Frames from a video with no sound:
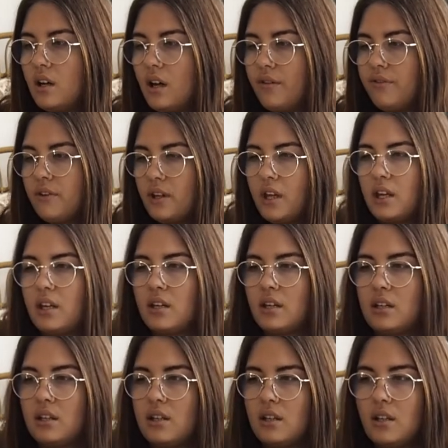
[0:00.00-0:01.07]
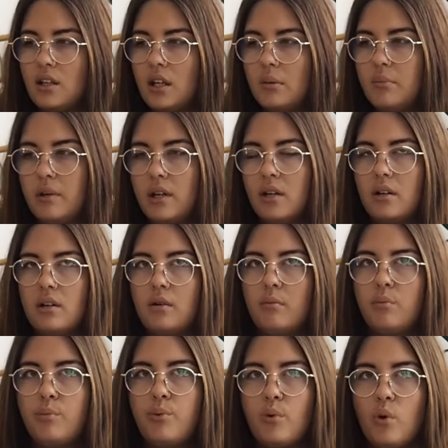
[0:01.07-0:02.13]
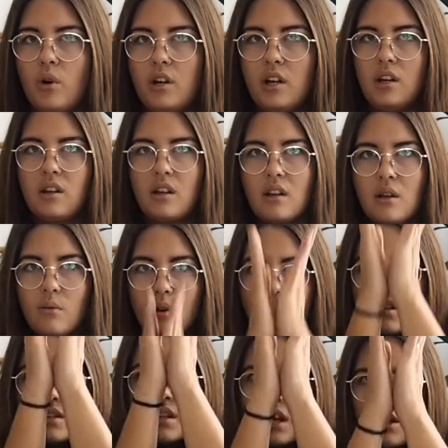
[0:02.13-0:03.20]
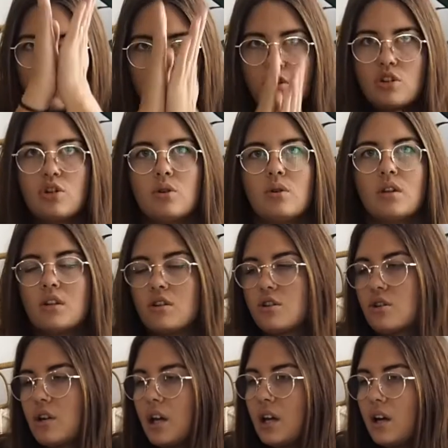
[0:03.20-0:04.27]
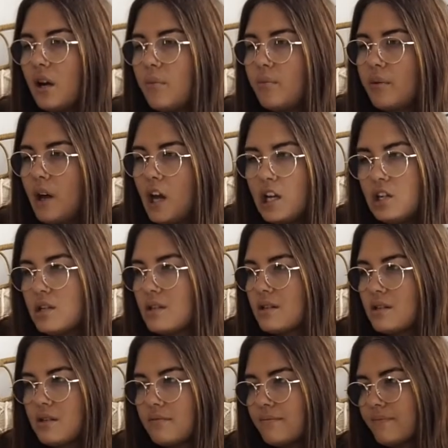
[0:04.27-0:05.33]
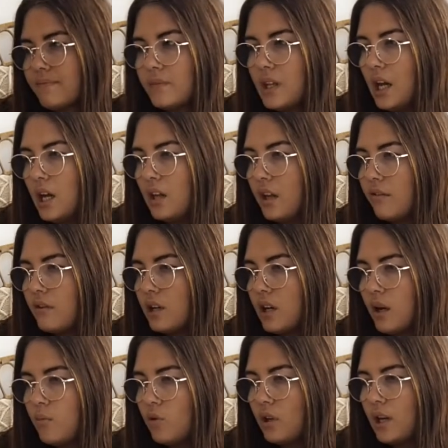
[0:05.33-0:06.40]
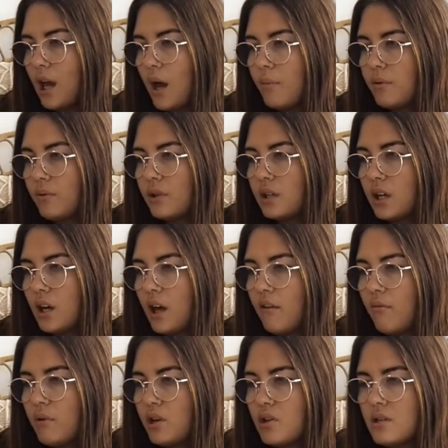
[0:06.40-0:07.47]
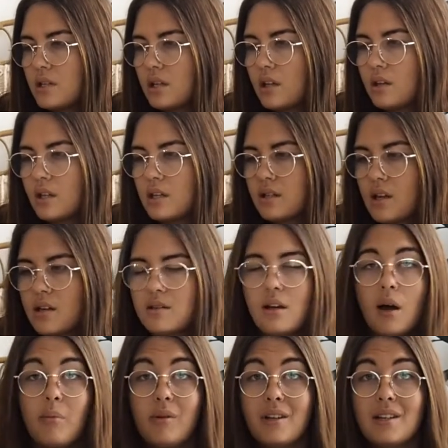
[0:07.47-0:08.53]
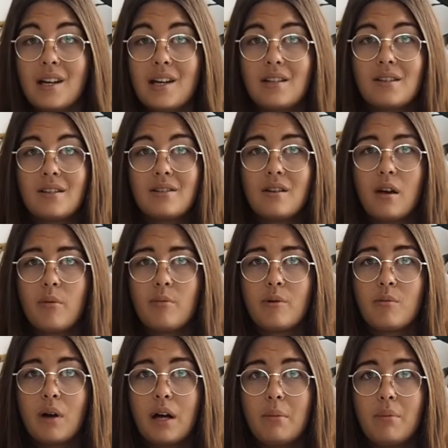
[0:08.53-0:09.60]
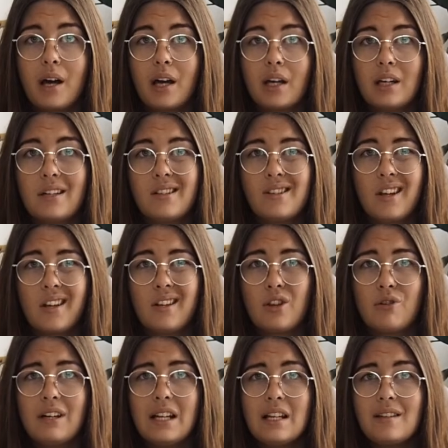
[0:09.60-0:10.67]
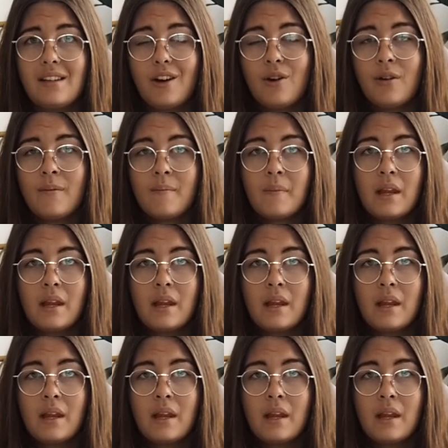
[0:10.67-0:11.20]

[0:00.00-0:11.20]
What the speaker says: I feel like a bit broader than the ones that just shoot it straight up. I love it. I'm really happy with it. I've been using it these last couple of days because I opened my package like 3 days ago.